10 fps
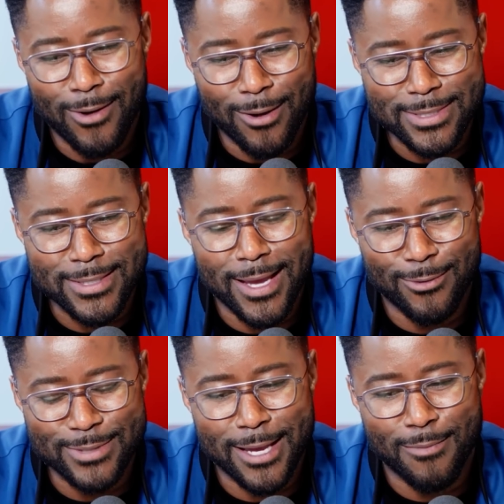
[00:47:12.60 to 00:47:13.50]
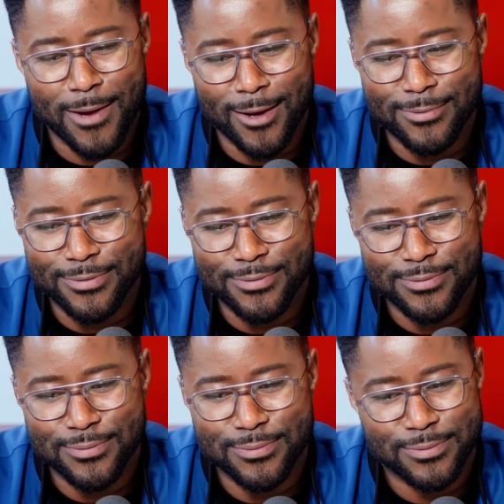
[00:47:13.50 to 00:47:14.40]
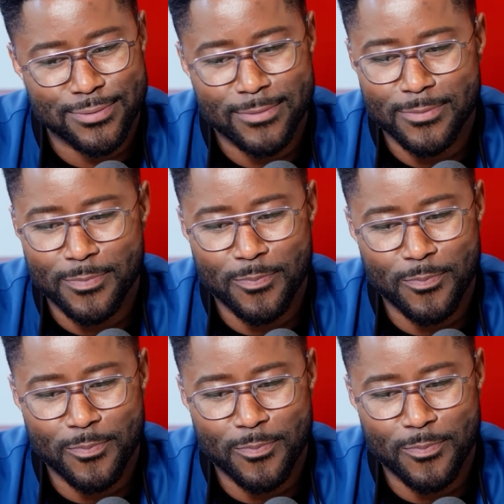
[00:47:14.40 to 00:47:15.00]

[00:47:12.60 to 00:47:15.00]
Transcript: I would say about... Do you have a